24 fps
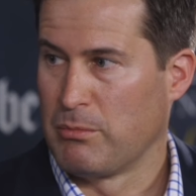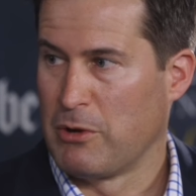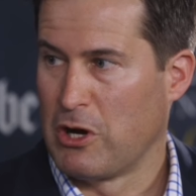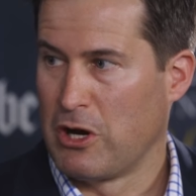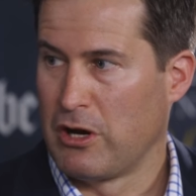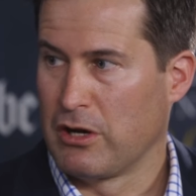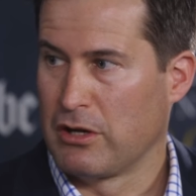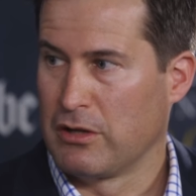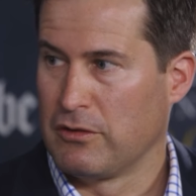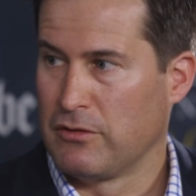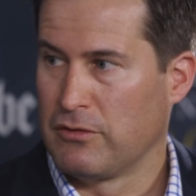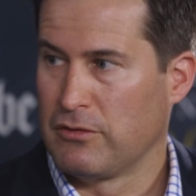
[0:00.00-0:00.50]

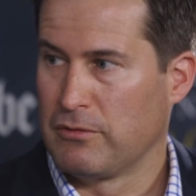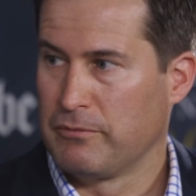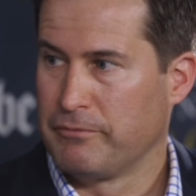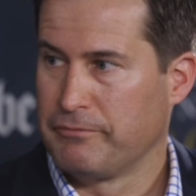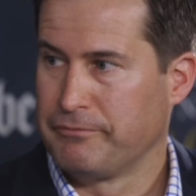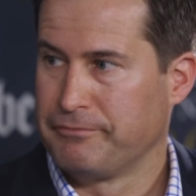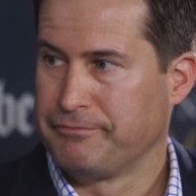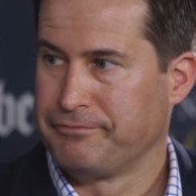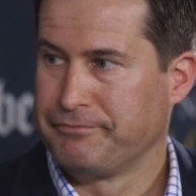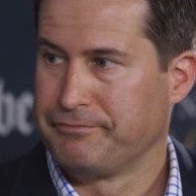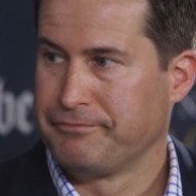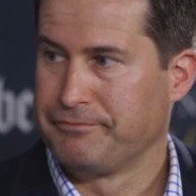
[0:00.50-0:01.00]
Americans.
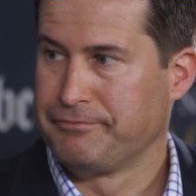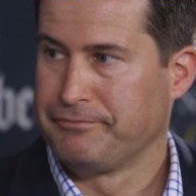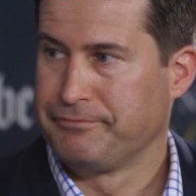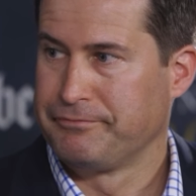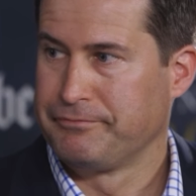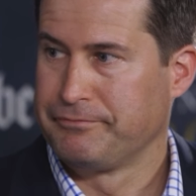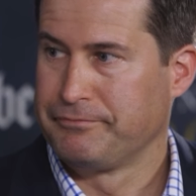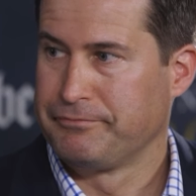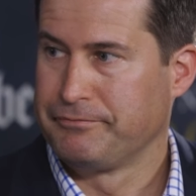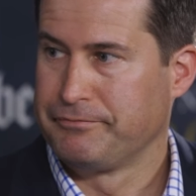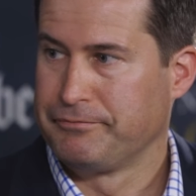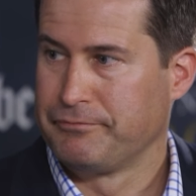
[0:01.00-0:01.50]

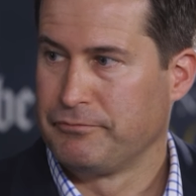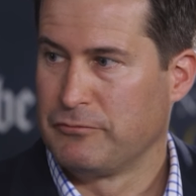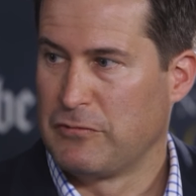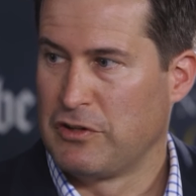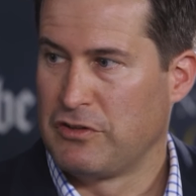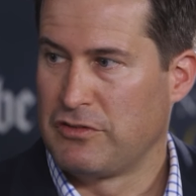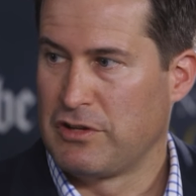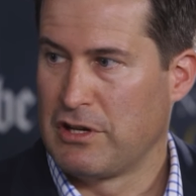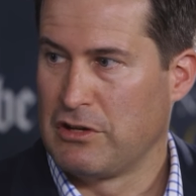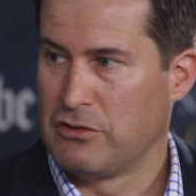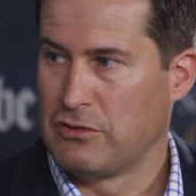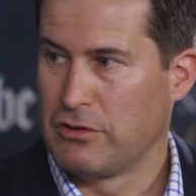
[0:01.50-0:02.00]

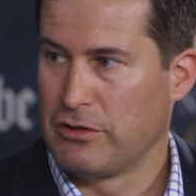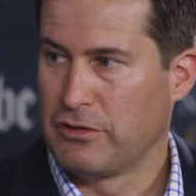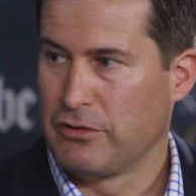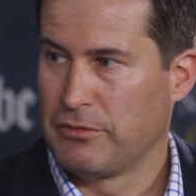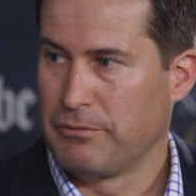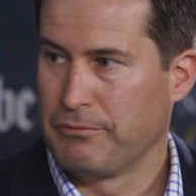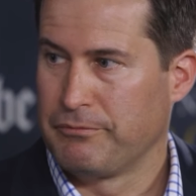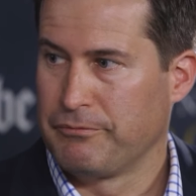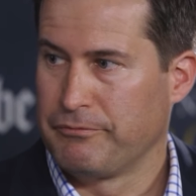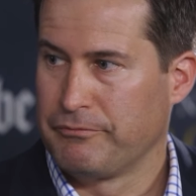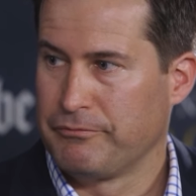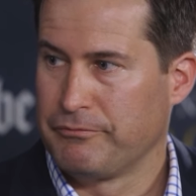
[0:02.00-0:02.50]
It's dangerous.